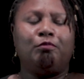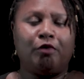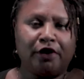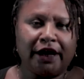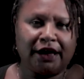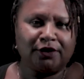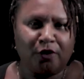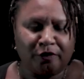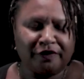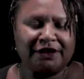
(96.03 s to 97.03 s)
product
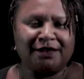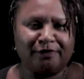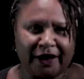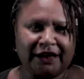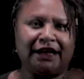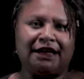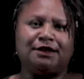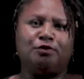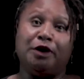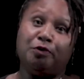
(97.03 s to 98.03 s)
of its
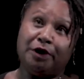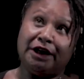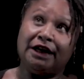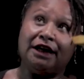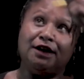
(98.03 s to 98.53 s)
factors when we